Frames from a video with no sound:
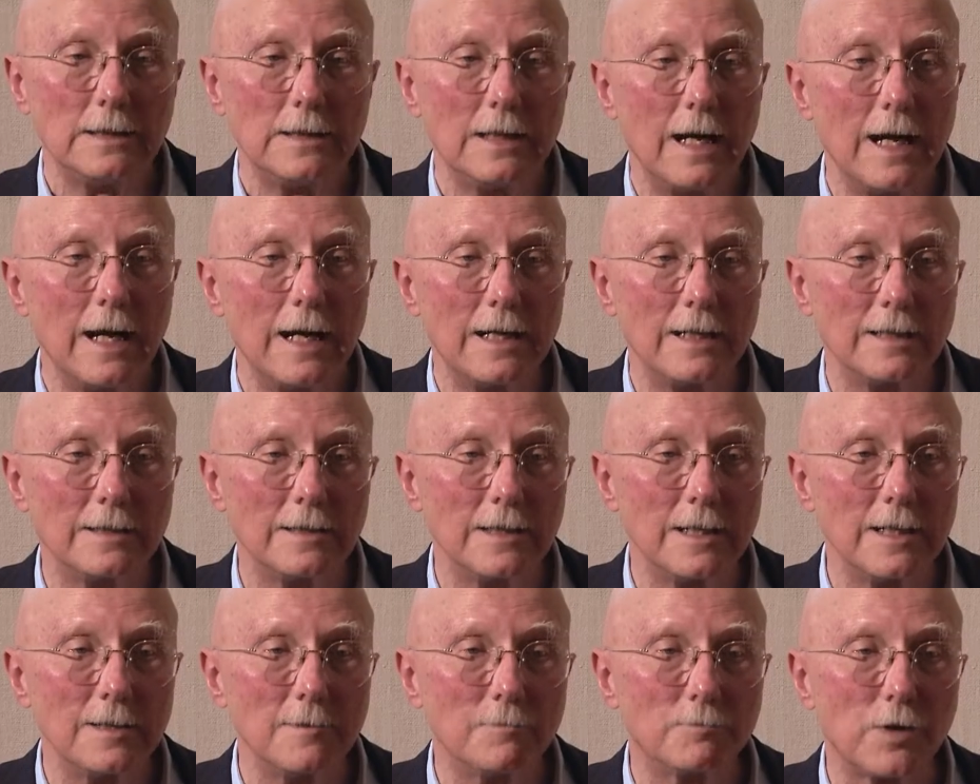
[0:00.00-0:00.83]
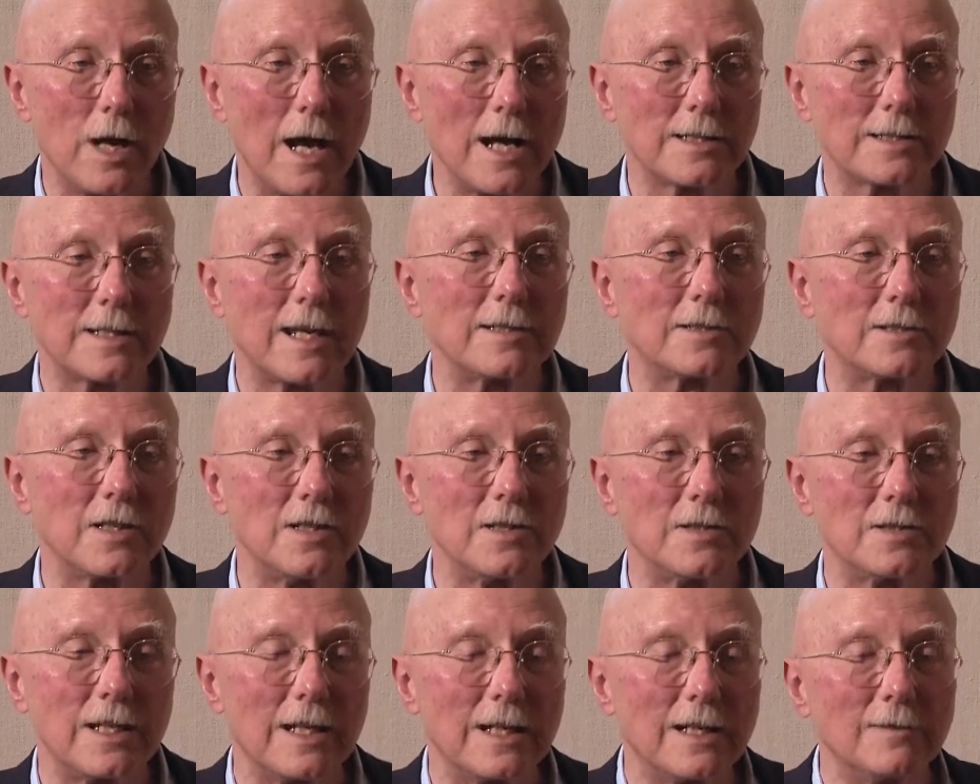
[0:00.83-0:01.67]
Uh, the
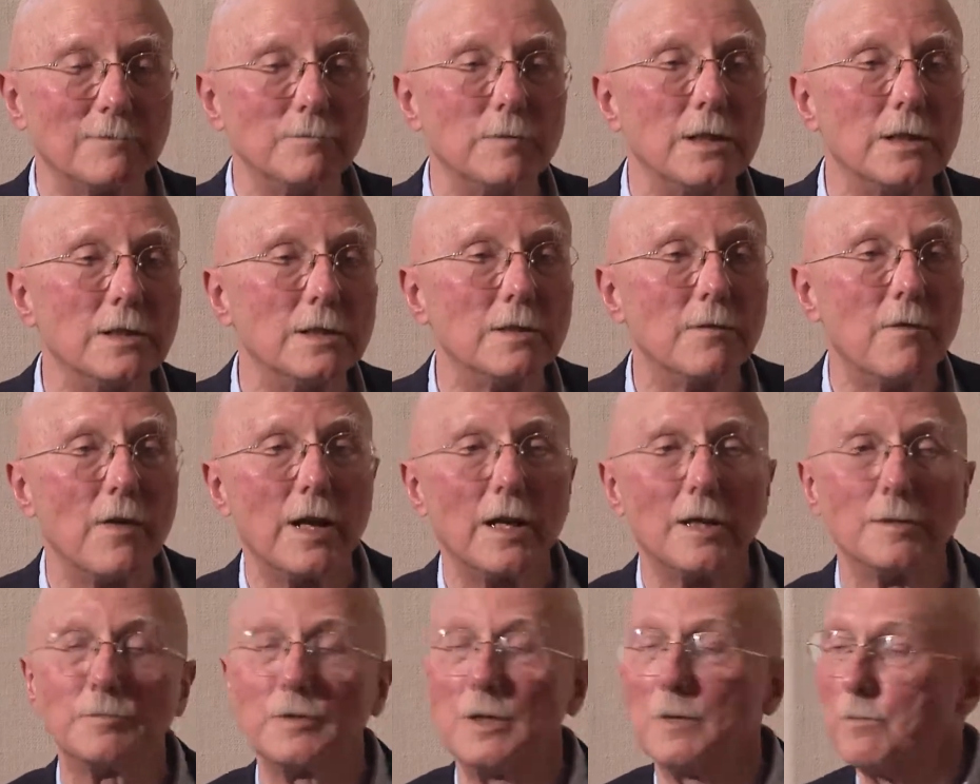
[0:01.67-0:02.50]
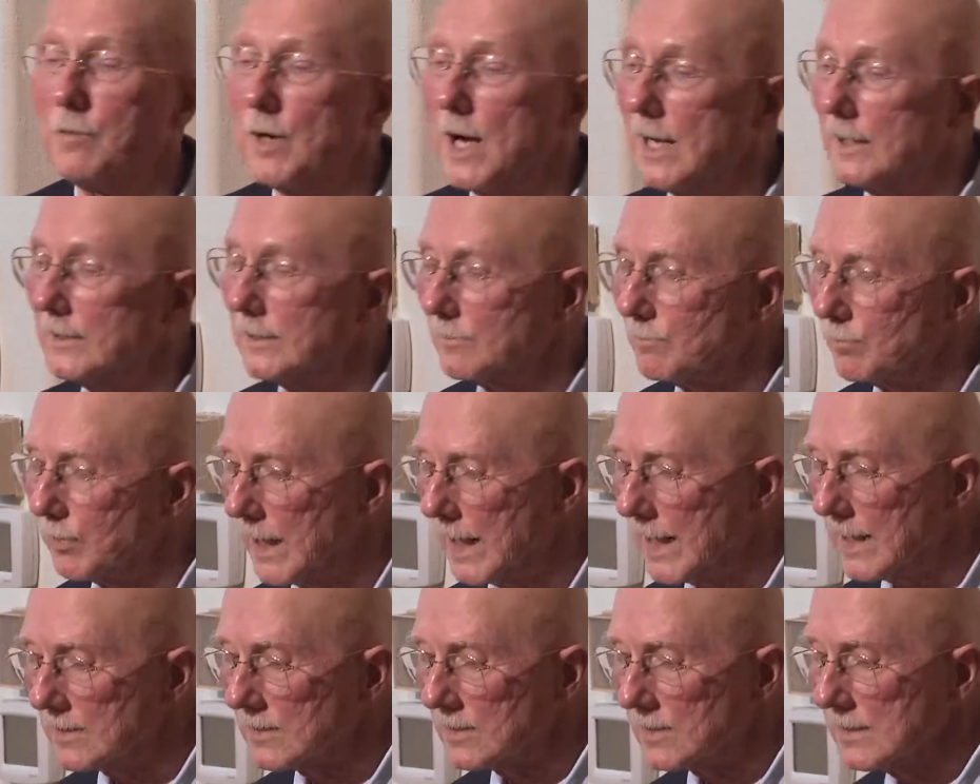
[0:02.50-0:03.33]
processes that have been developed in pilot
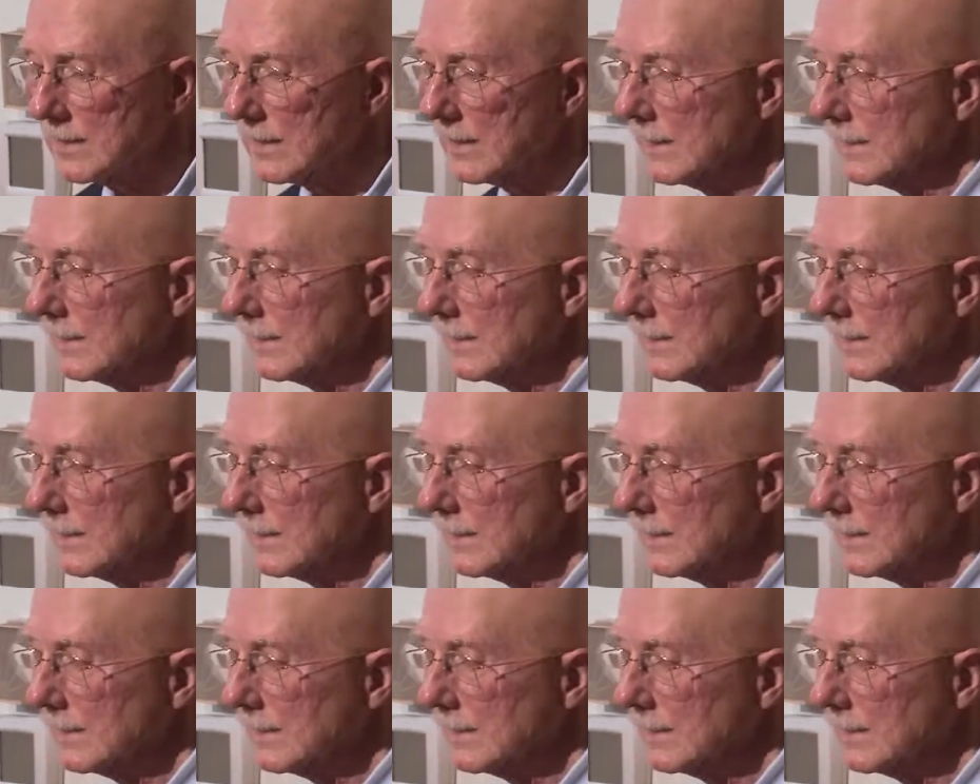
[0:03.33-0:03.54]
plants